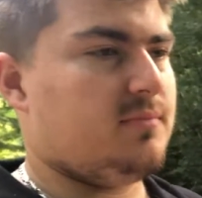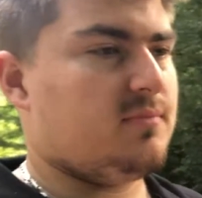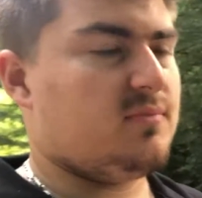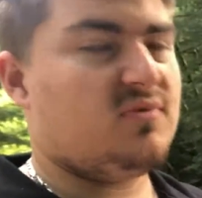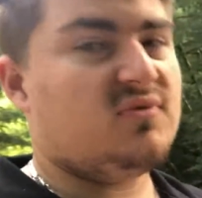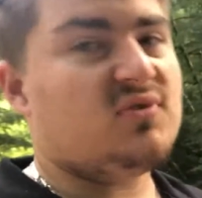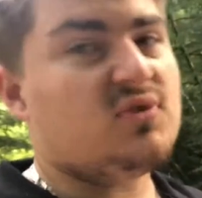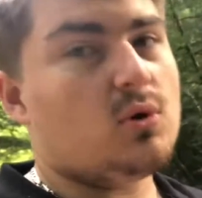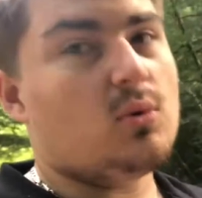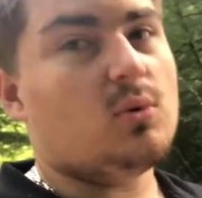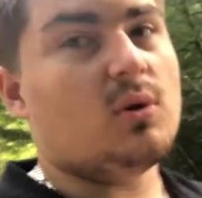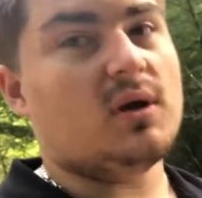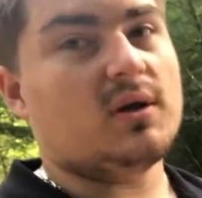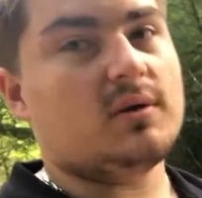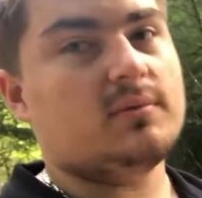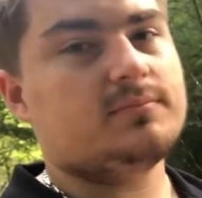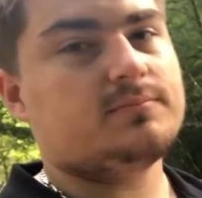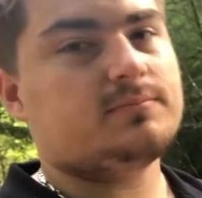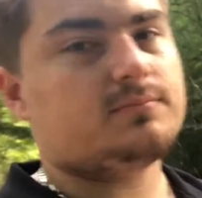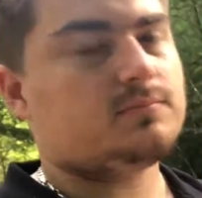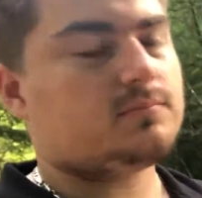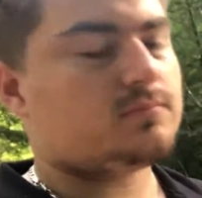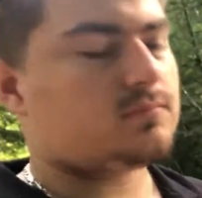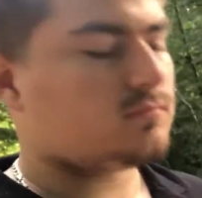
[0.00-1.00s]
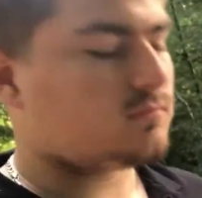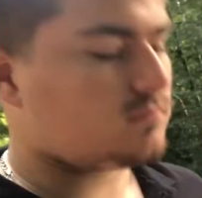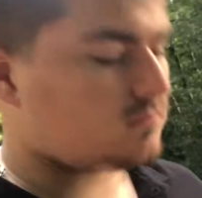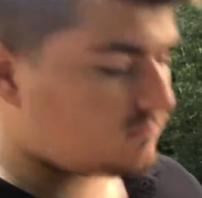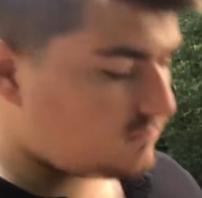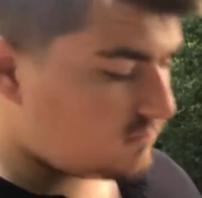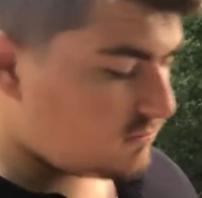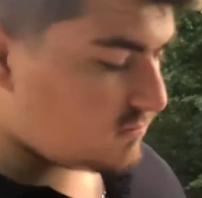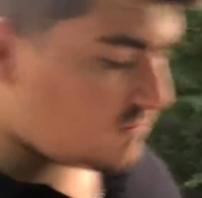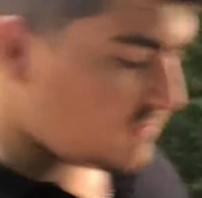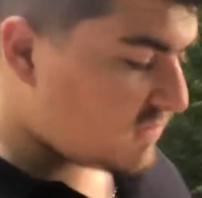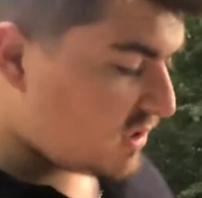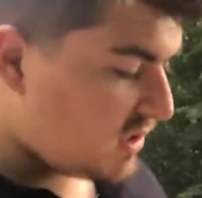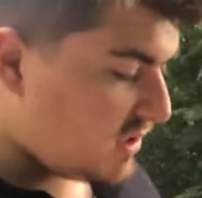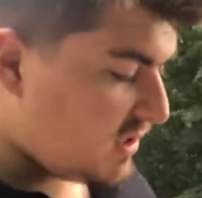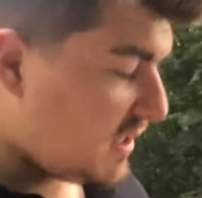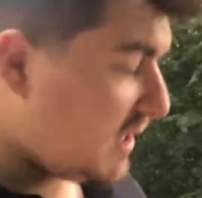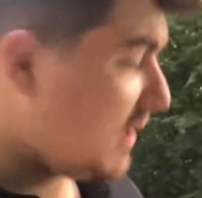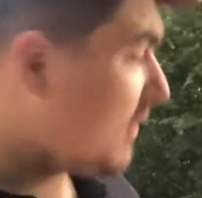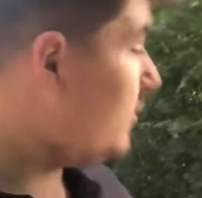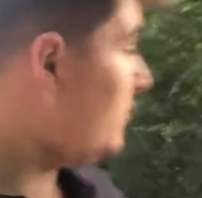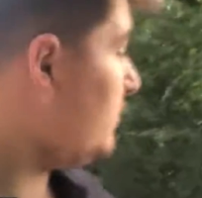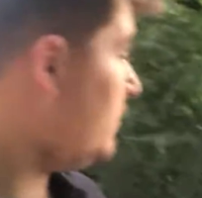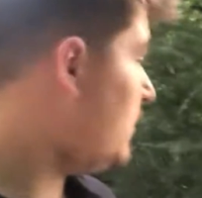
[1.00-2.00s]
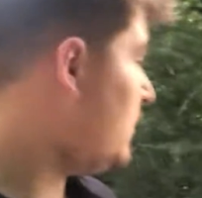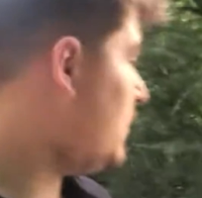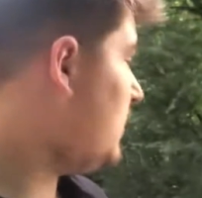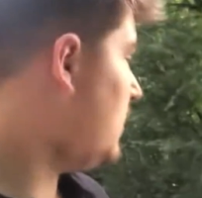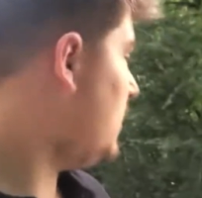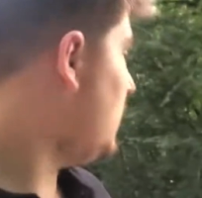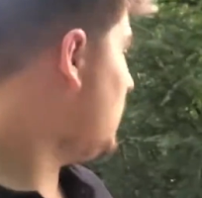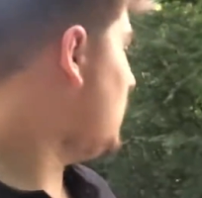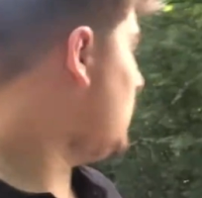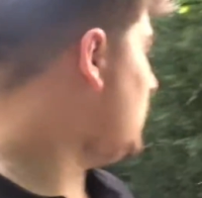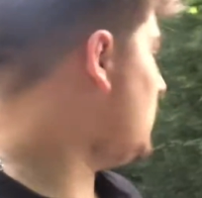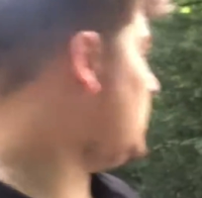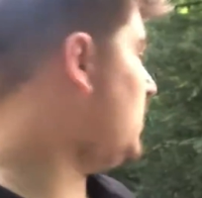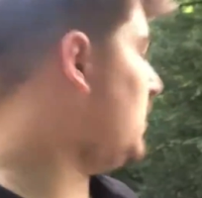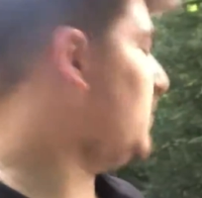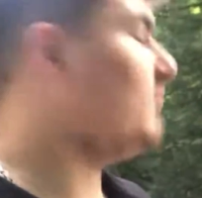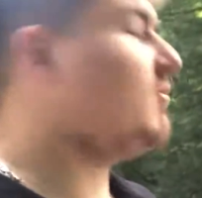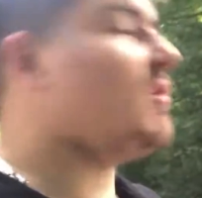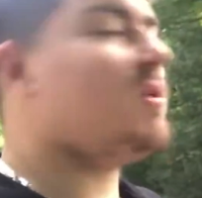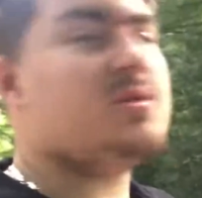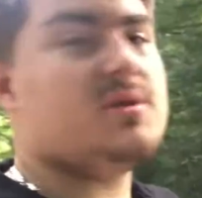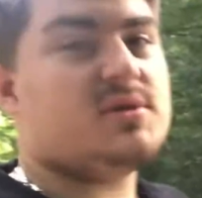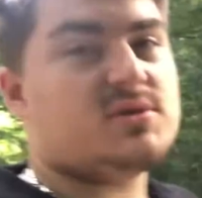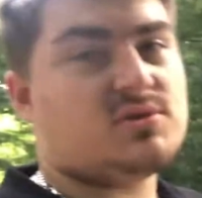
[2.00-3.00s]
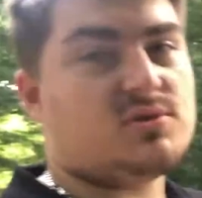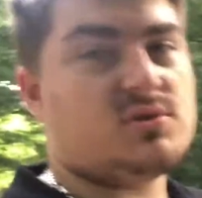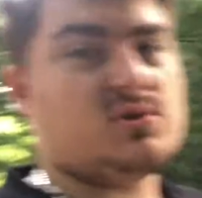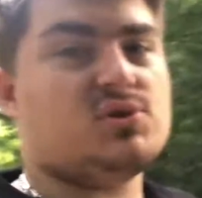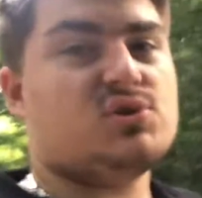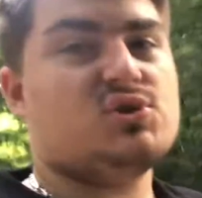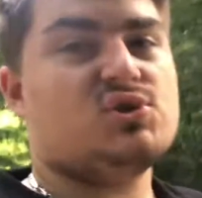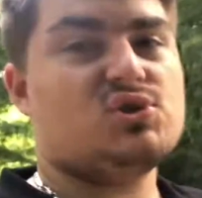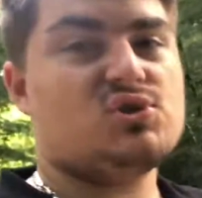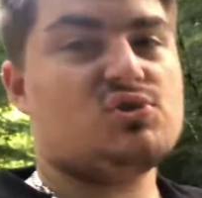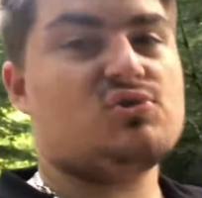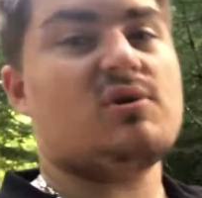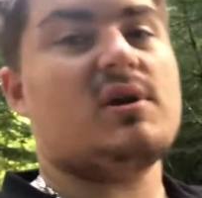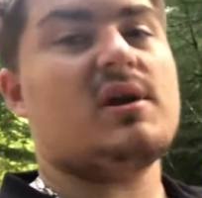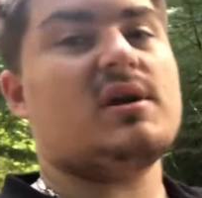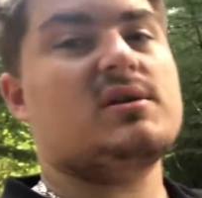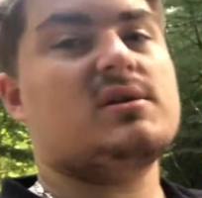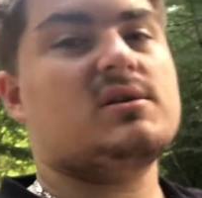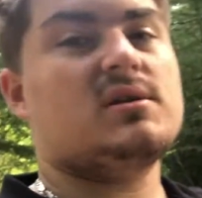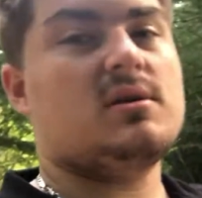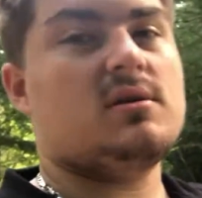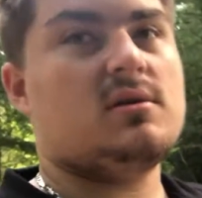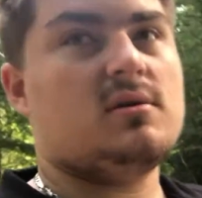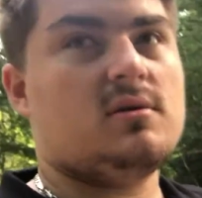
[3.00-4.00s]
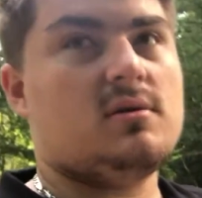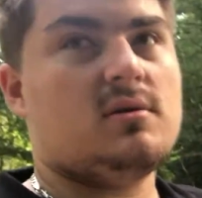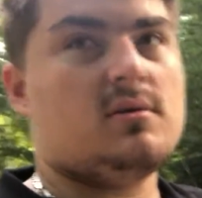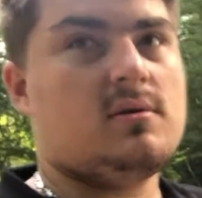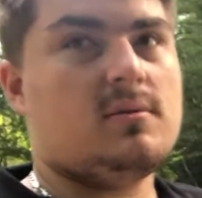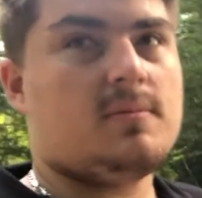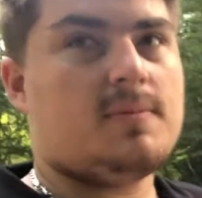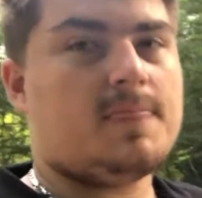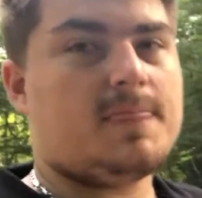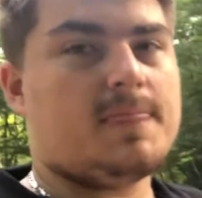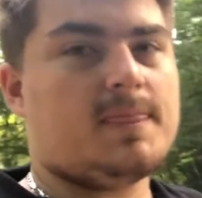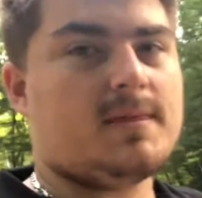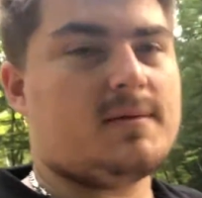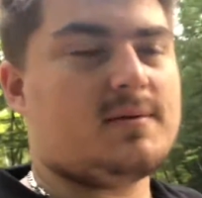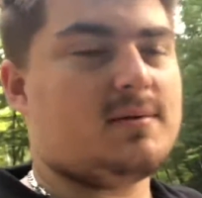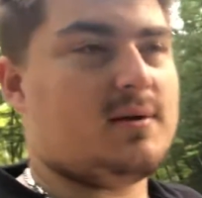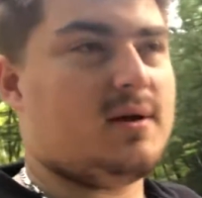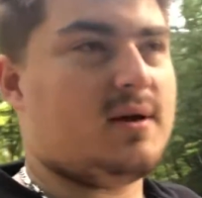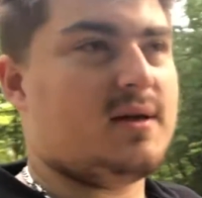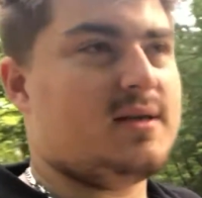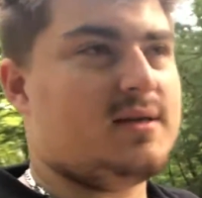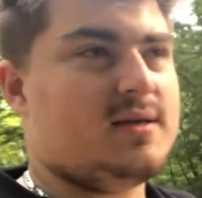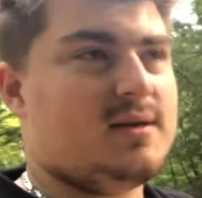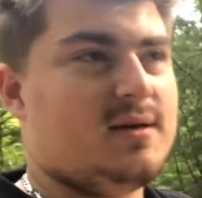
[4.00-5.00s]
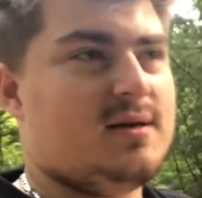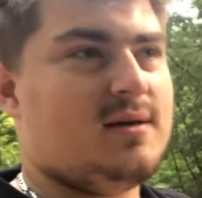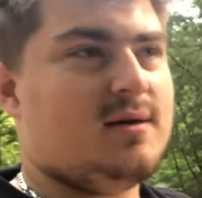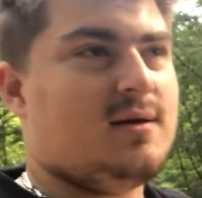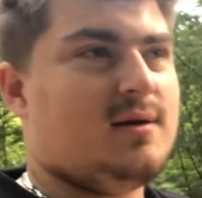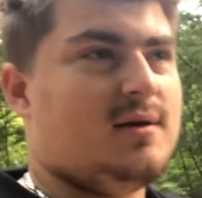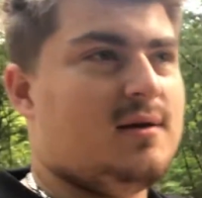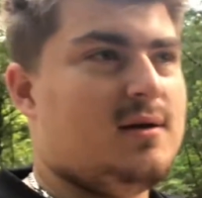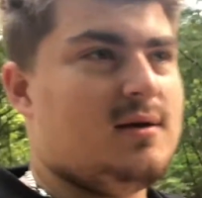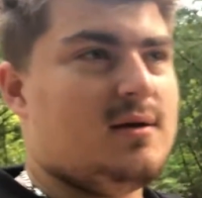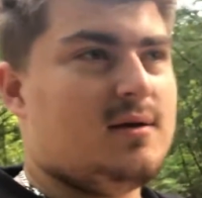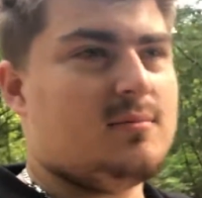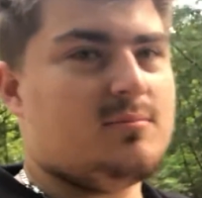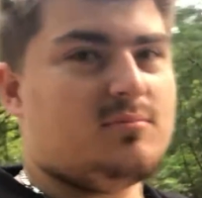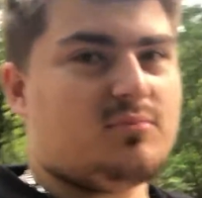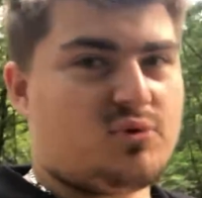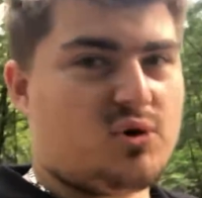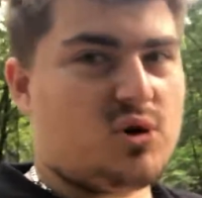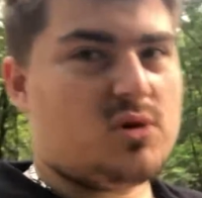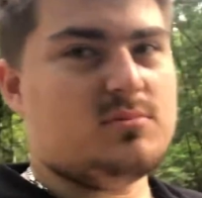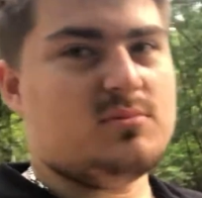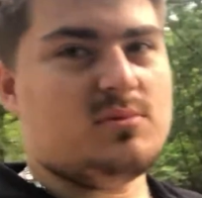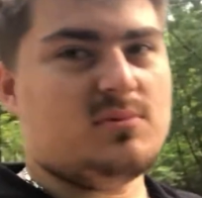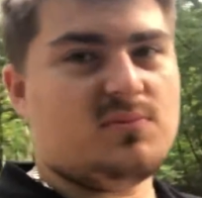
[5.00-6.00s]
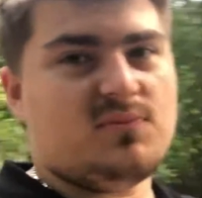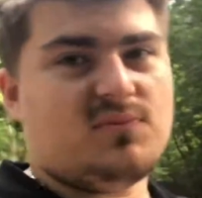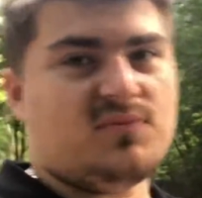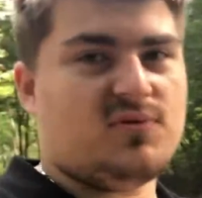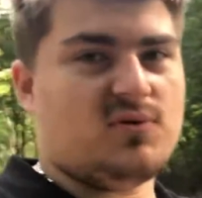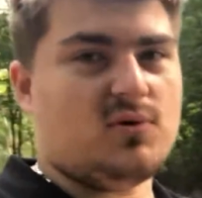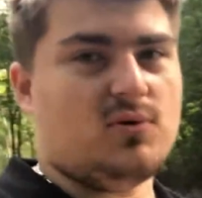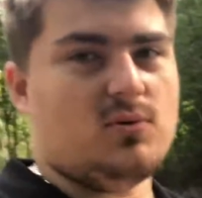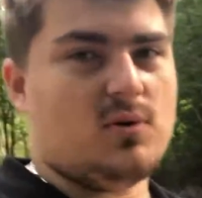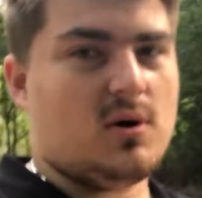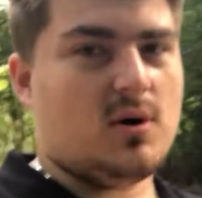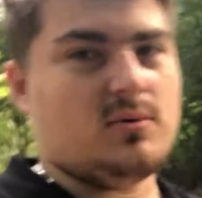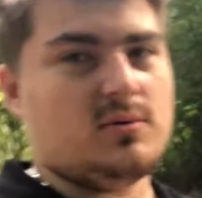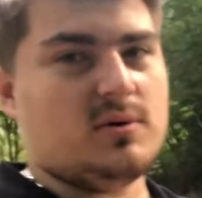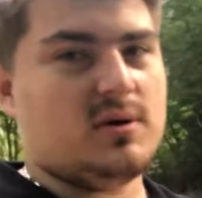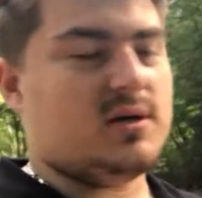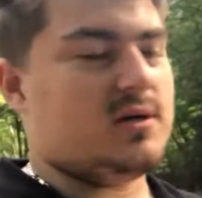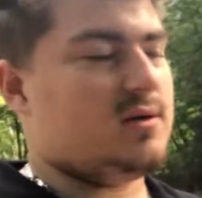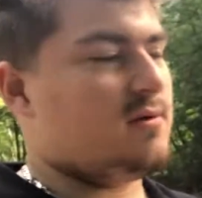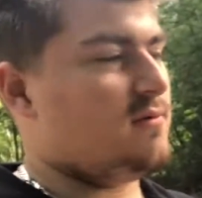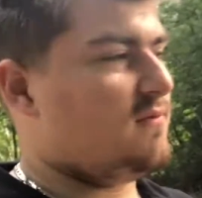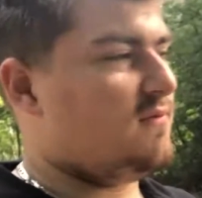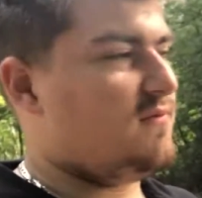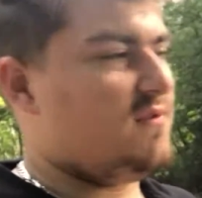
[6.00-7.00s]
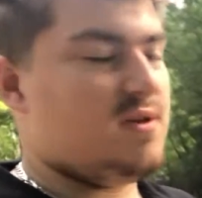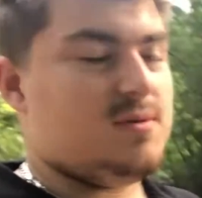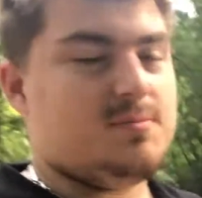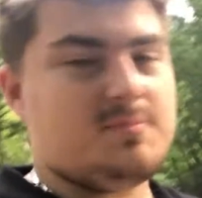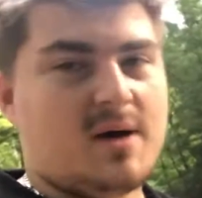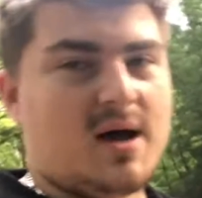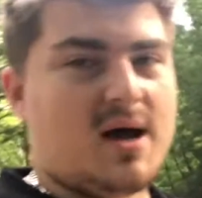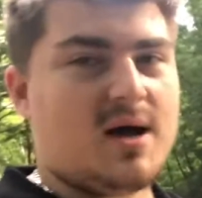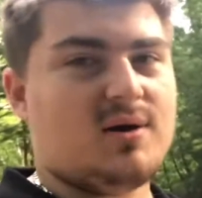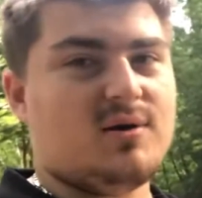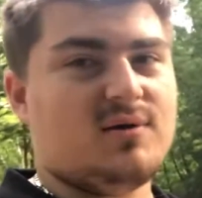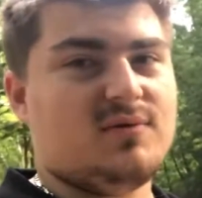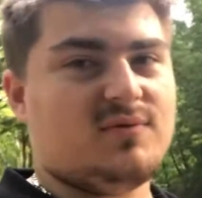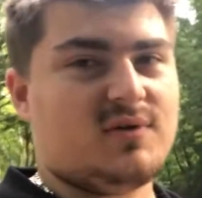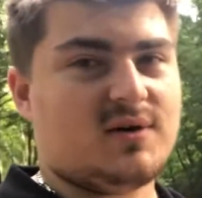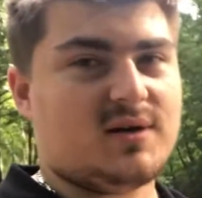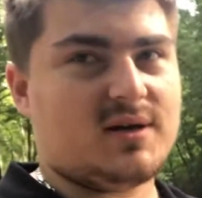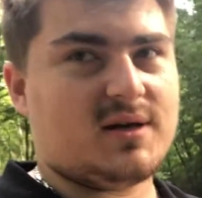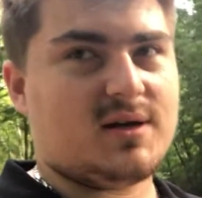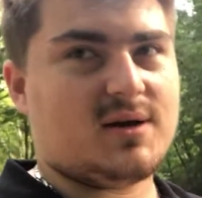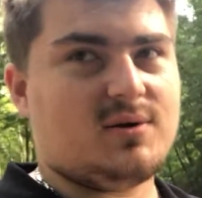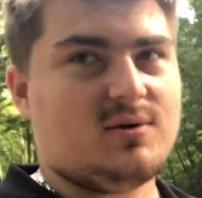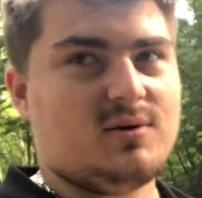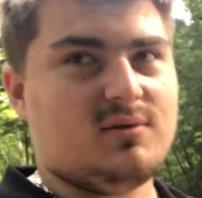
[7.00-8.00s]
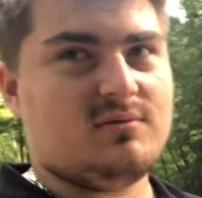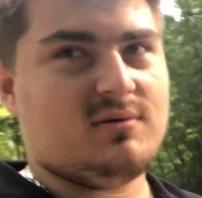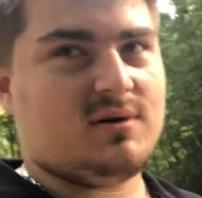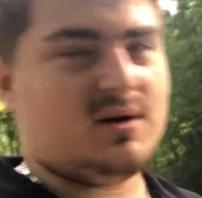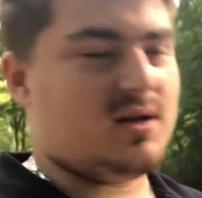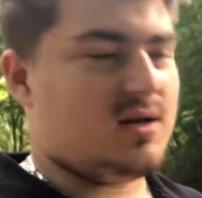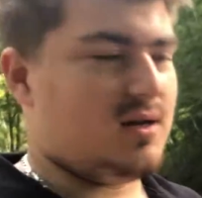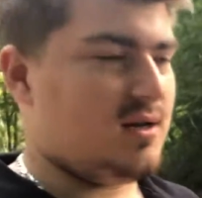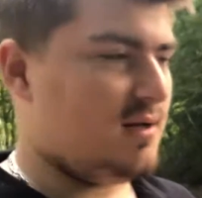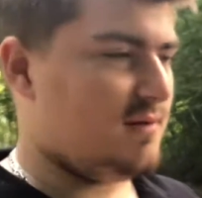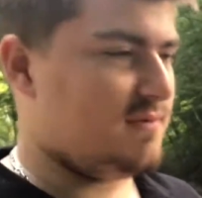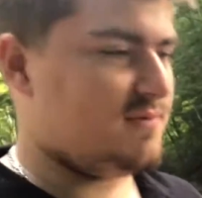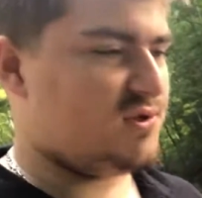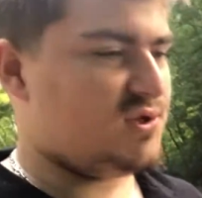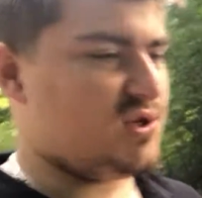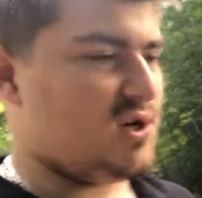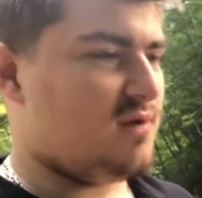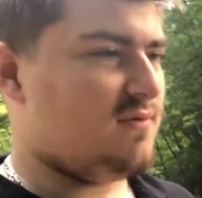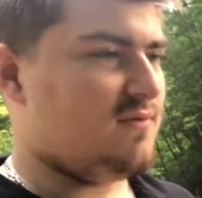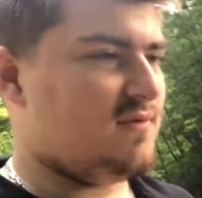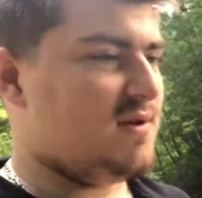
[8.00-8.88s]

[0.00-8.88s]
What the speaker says: Fueling. Now, I run this on a strict, like, premium fuel only. V-Power if I can get hold of it. I love Shell